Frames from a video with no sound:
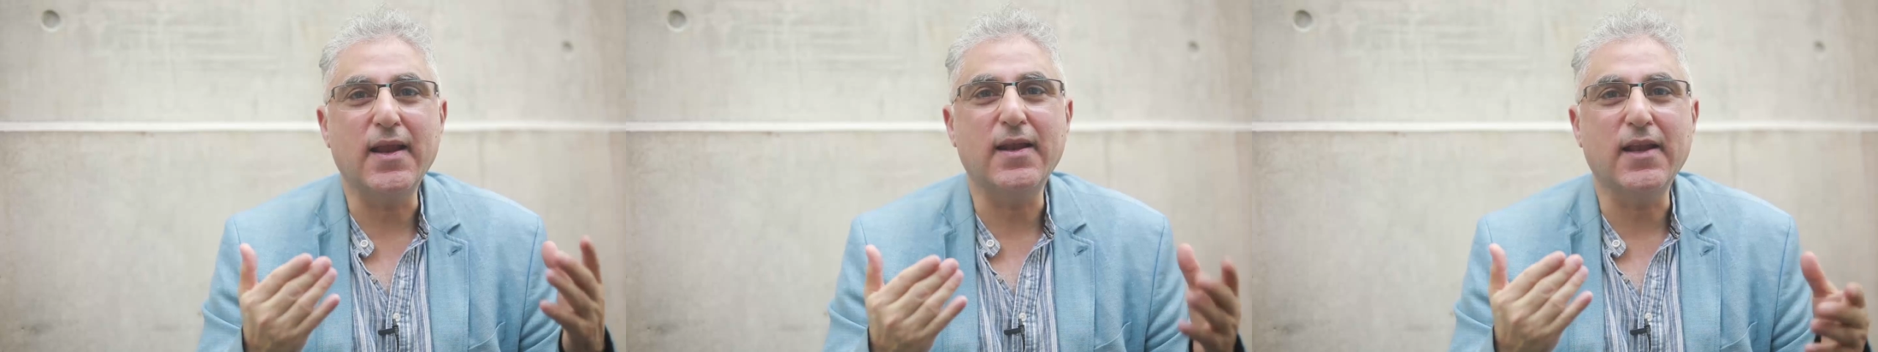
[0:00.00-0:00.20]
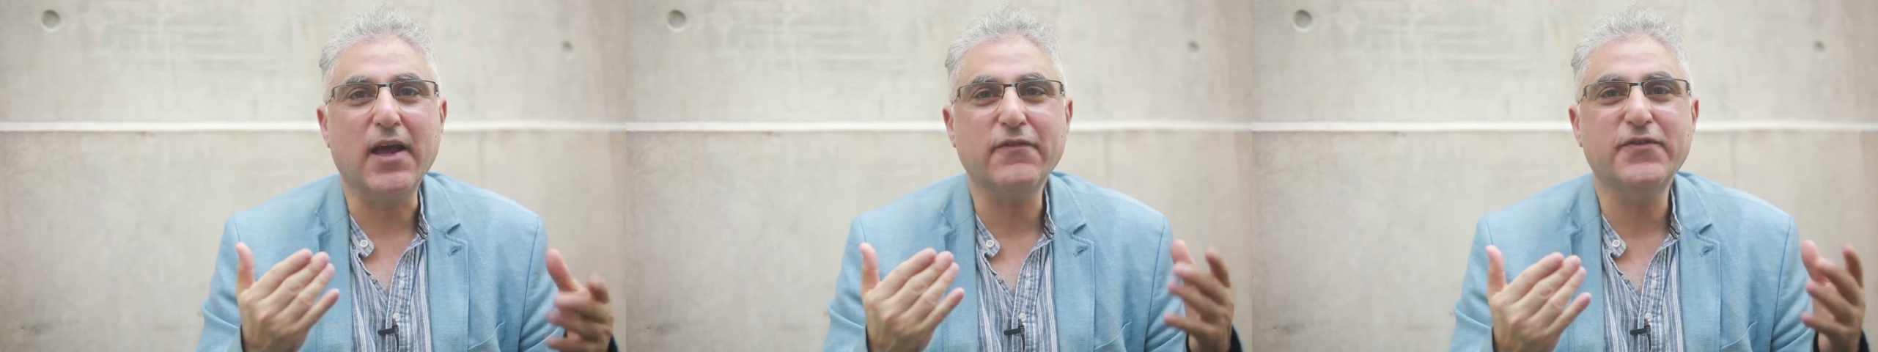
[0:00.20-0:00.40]

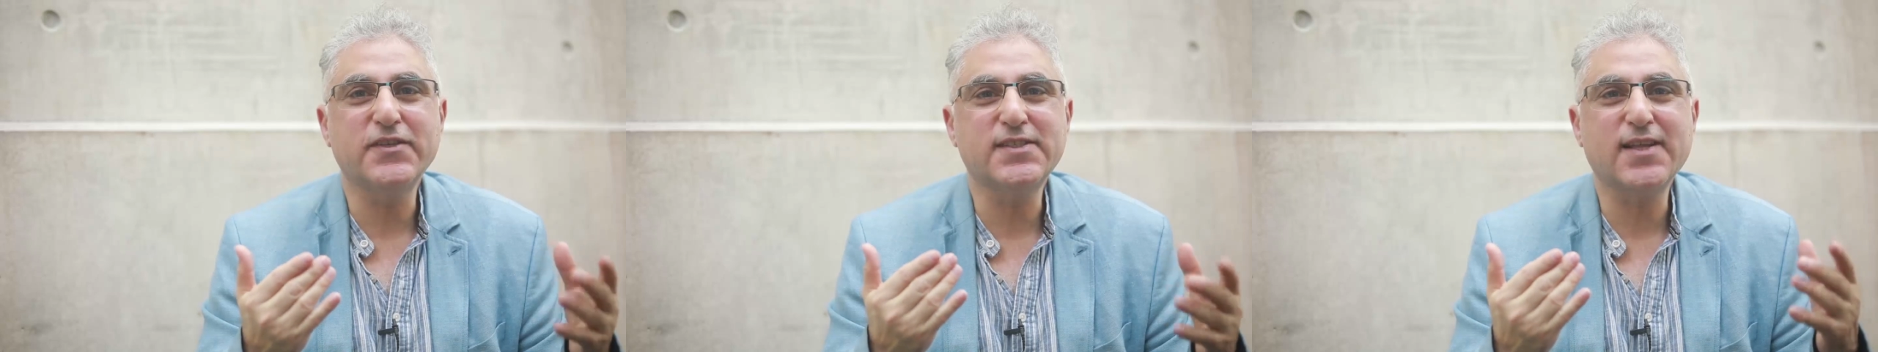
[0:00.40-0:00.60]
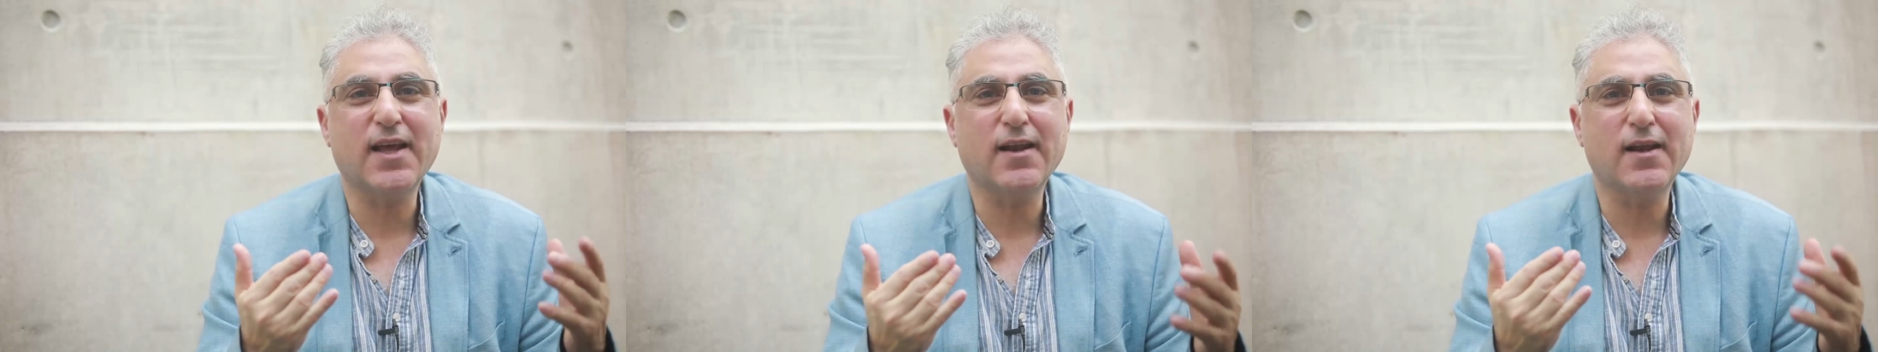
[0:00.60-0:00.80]

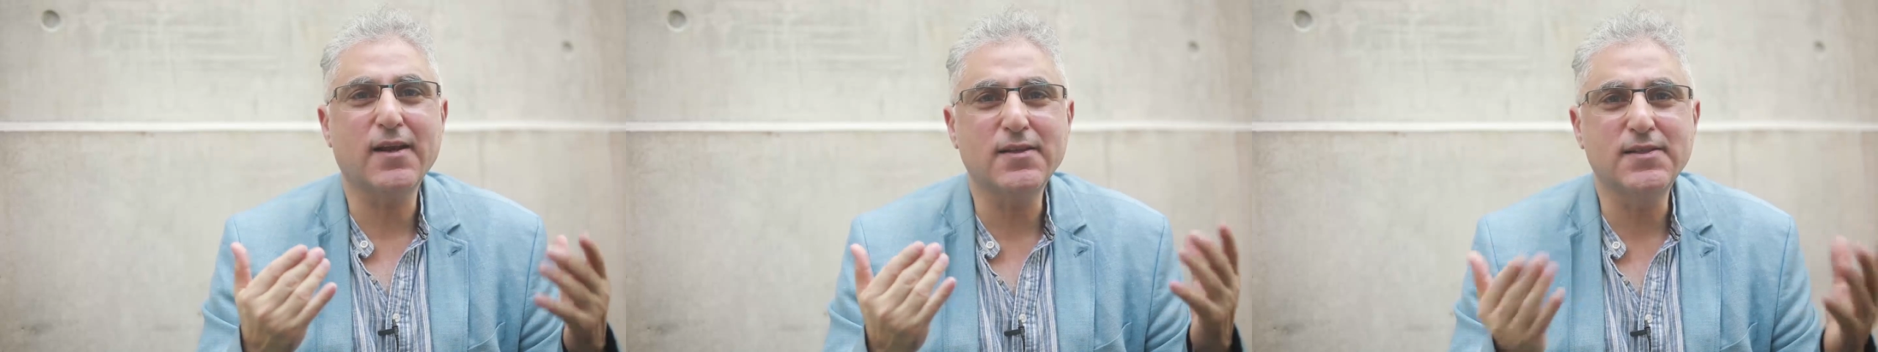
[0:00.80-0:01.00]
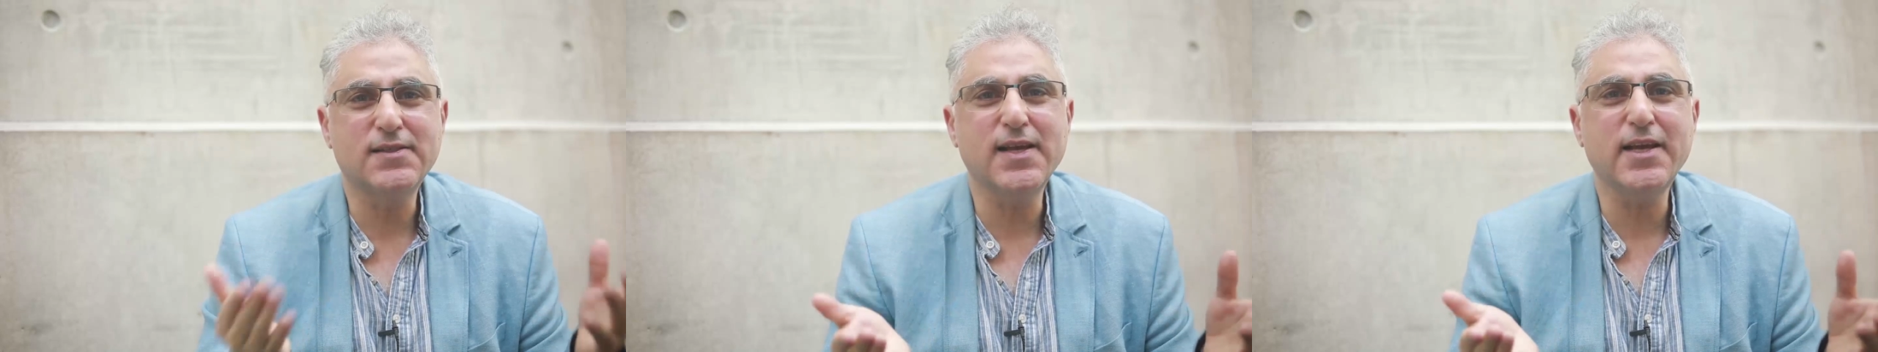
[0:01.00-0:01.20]

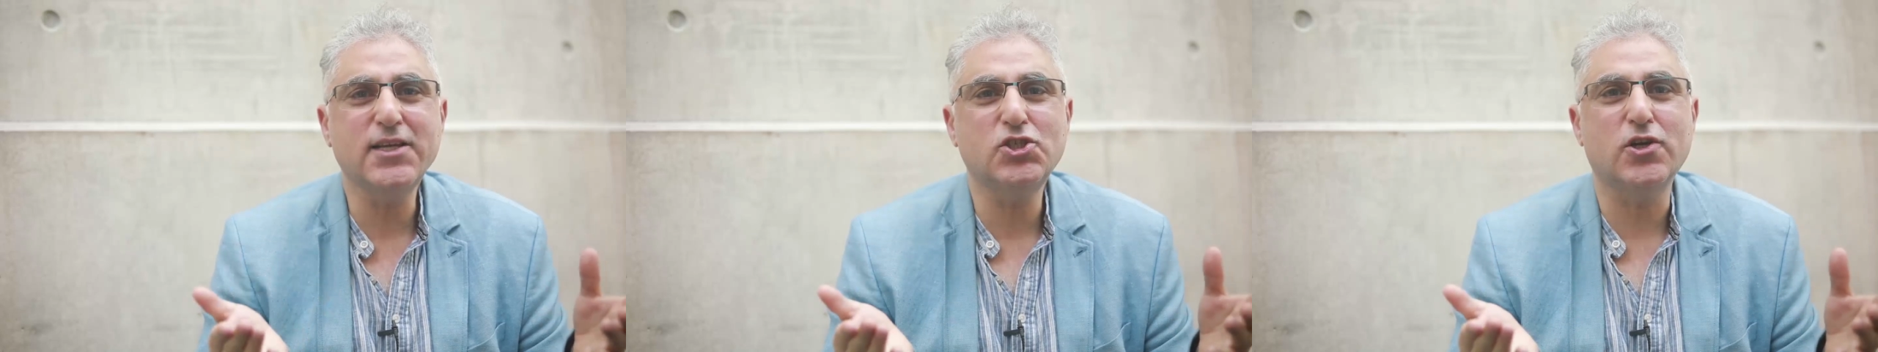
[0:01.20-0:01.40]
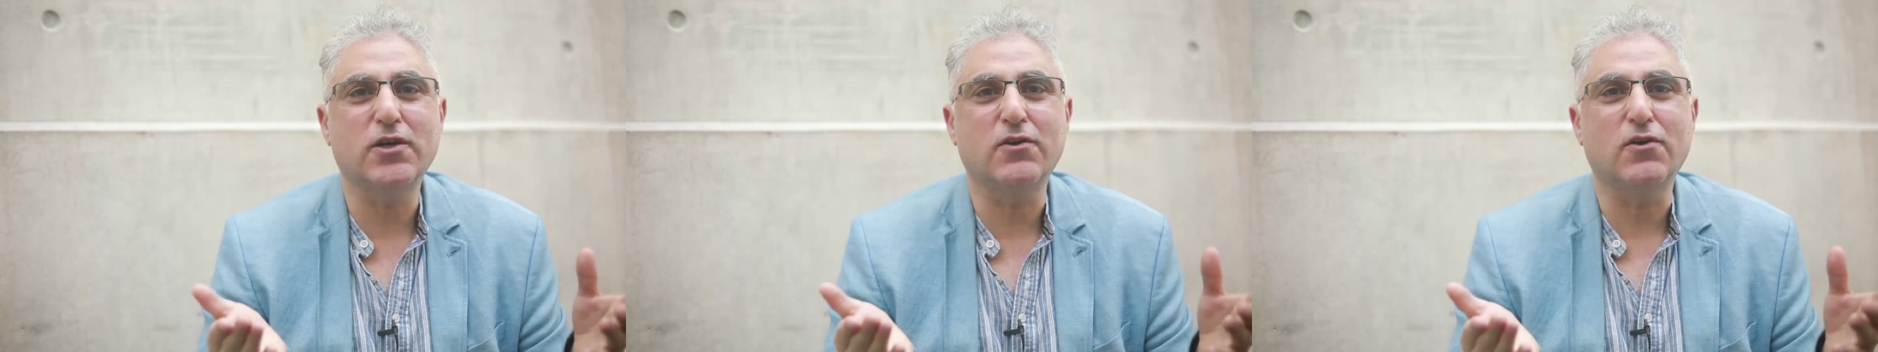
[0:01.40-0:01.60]

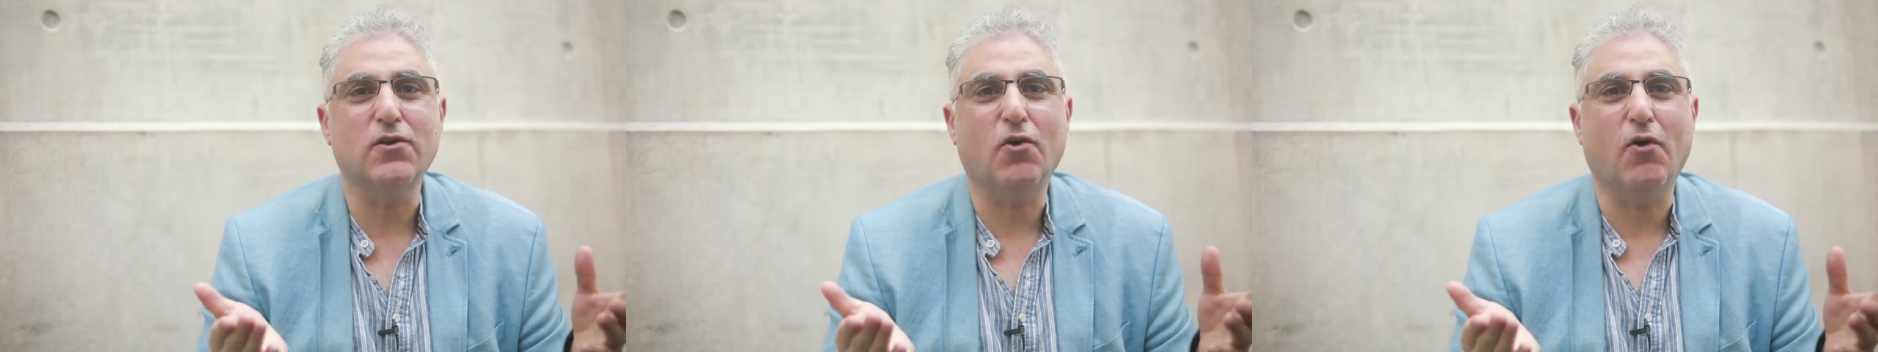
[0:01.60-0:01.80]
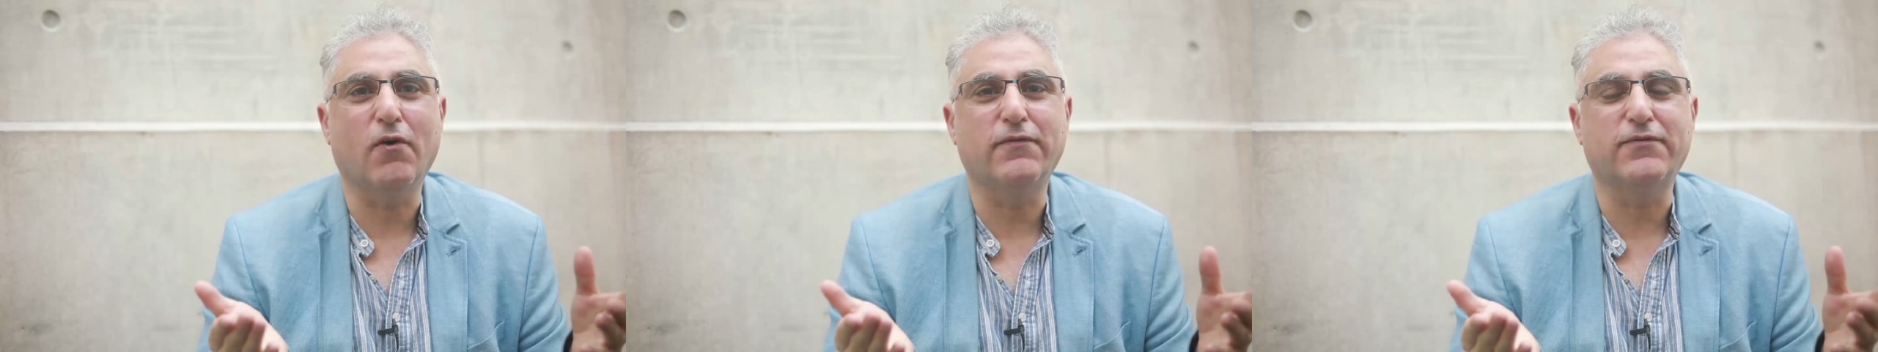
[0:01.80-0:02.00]
lifestyleization
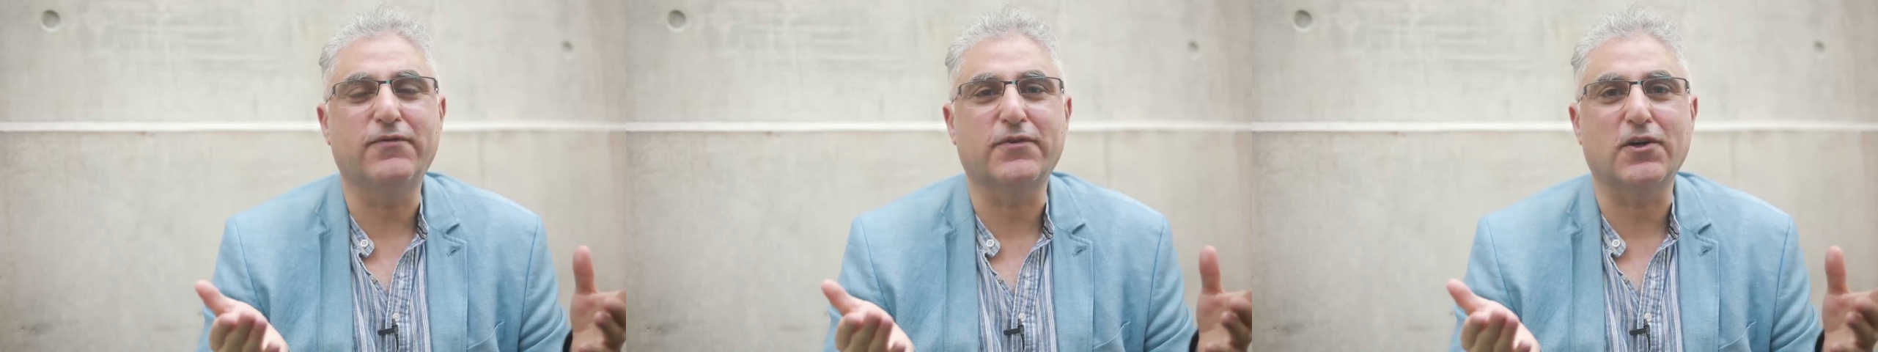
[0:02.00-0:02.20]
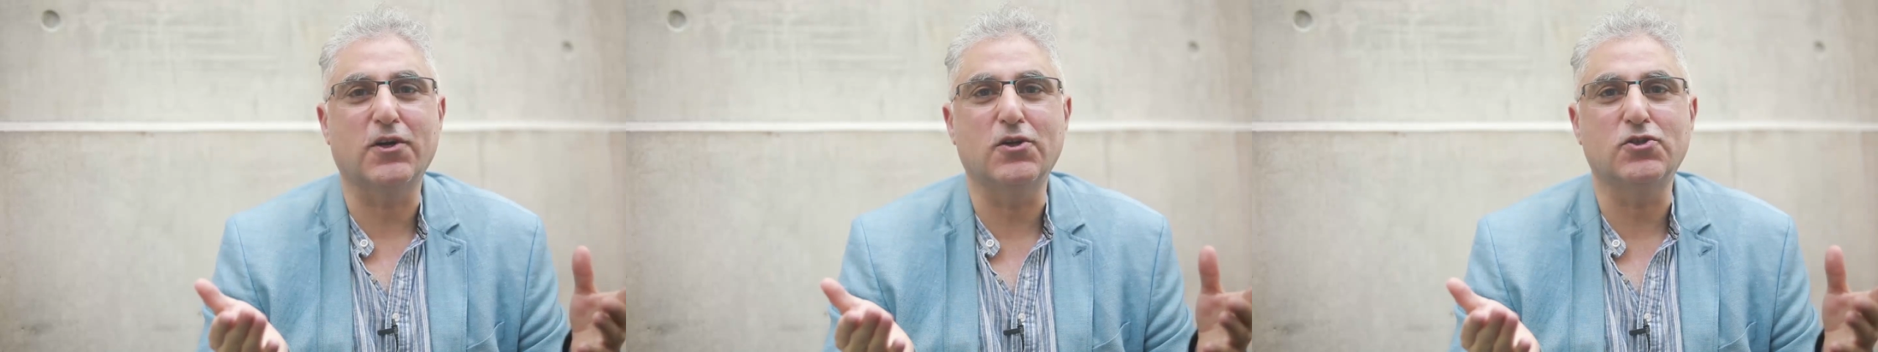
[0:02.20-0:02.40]
of
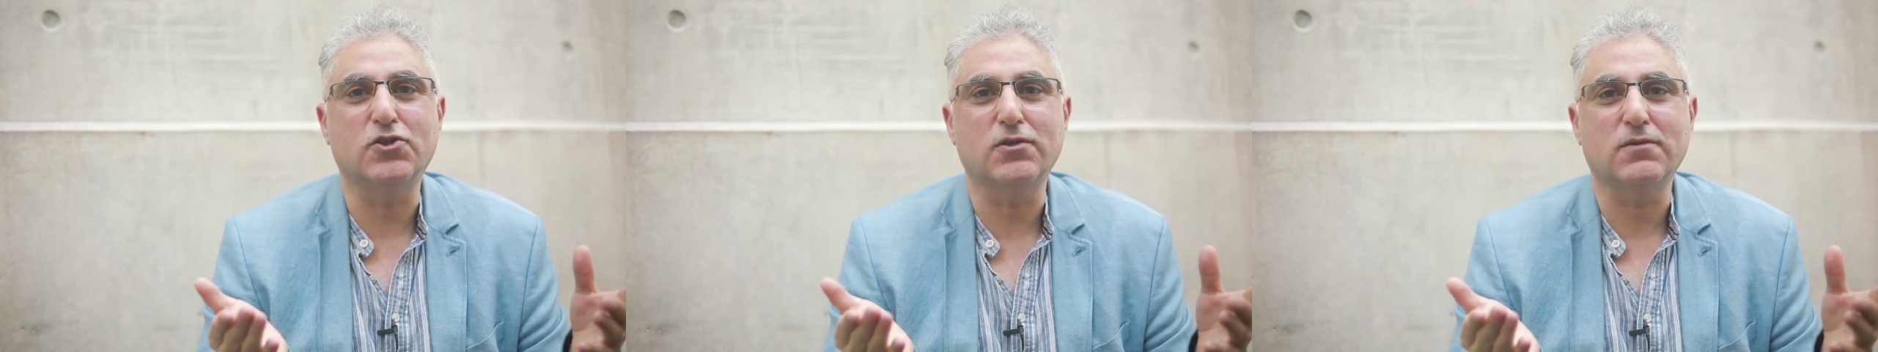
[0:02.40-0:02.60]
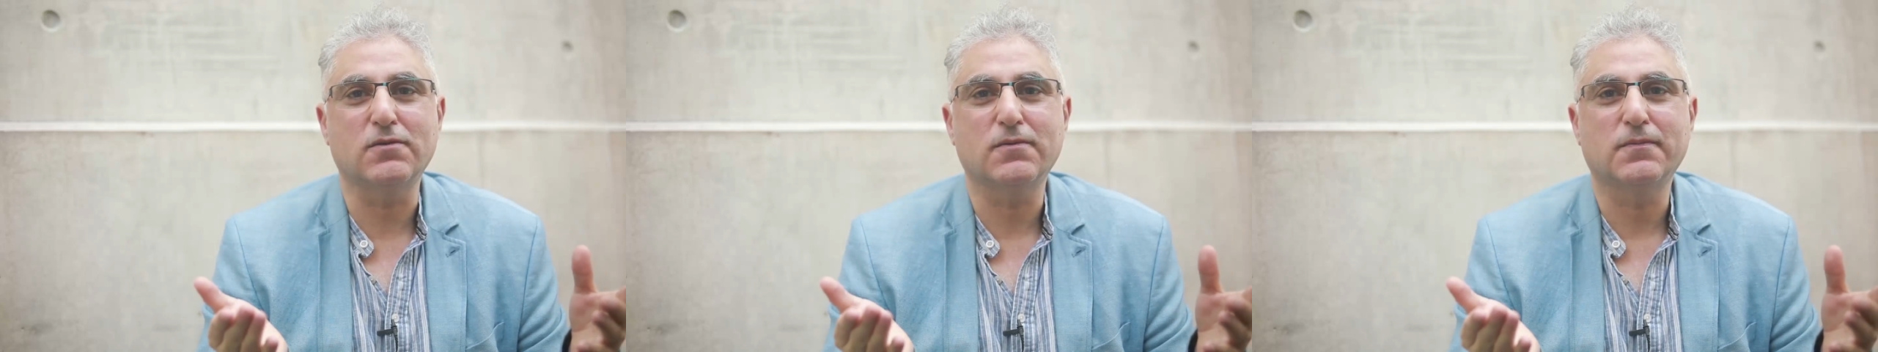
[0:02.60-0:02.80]
religion,